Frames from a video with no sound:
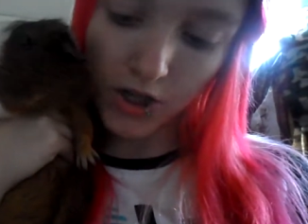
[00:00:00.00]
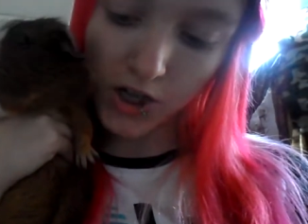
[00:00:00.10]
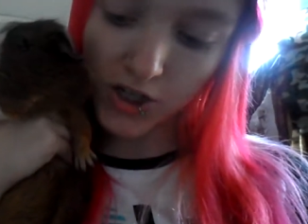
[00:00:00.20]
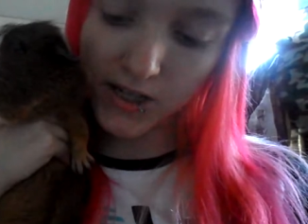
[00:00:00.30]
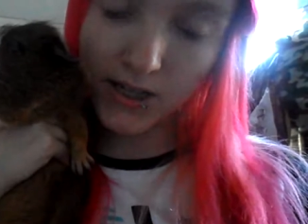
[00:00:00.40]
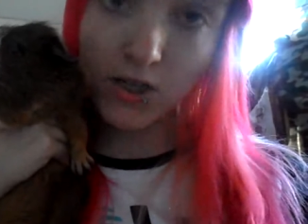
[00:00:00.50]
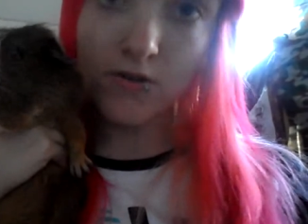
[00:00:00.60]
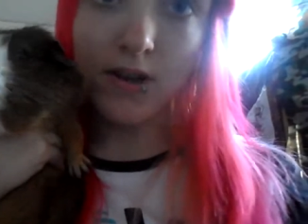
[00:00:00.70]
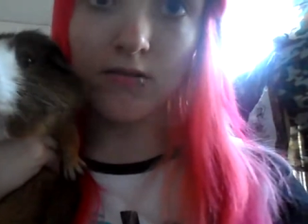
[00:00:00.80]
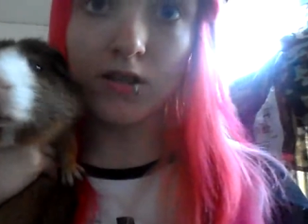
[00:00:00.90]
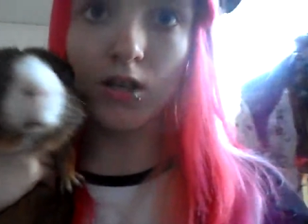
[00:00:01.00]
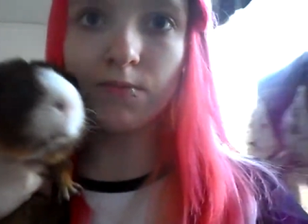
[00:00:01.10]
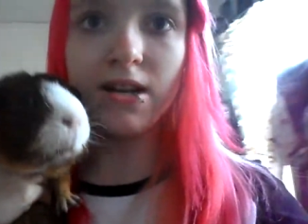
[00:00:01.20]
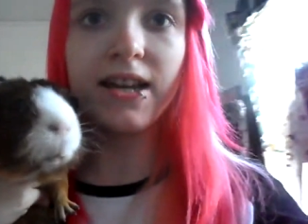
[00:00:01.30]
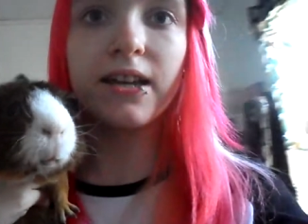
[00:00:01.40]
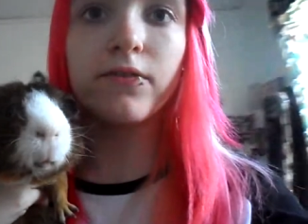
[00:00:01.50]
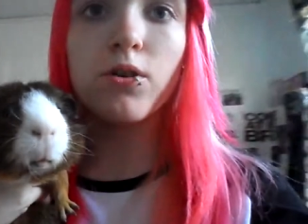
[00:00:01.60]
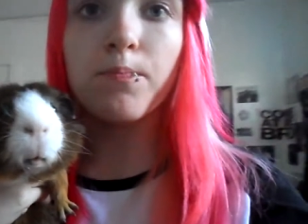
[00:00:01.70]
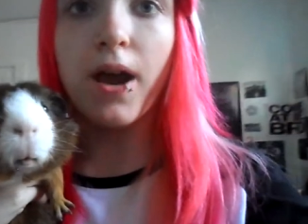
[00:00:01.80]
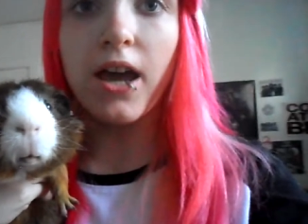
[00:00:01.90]
she actually needs her nails clipped, and I give
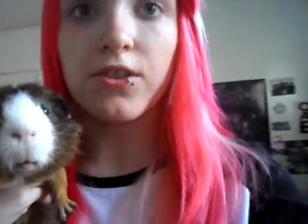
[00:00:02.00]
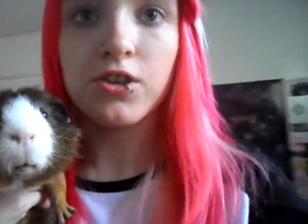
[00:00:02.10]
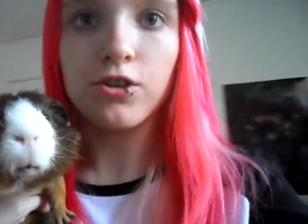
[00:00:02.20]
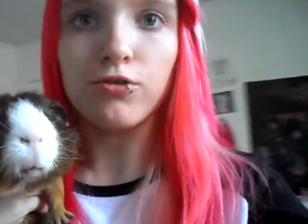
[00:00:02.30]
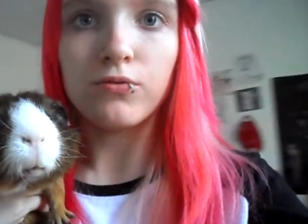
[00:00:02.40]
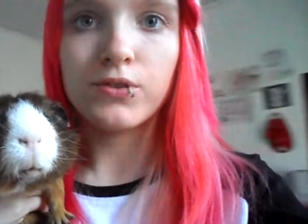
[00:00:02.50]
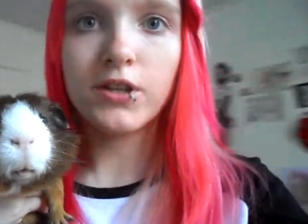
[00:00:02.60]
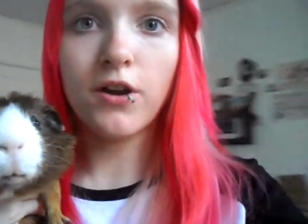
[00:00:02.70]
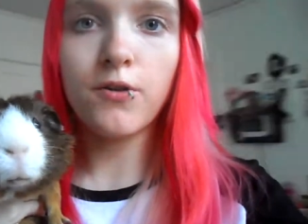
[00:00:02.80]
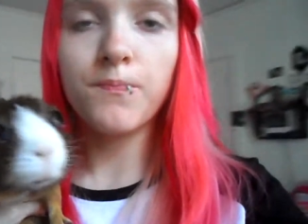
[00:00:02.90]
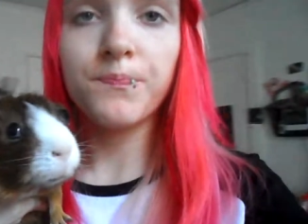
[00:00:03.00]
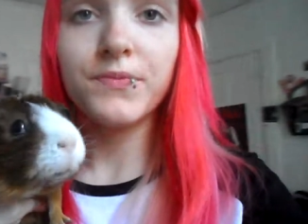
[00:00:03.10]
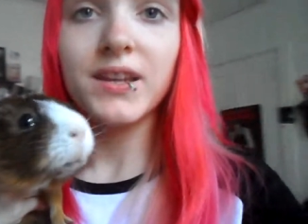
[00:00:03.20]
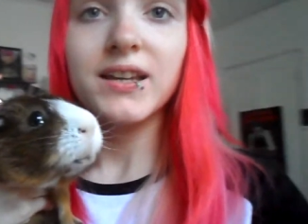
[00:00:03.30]
her a bath too. So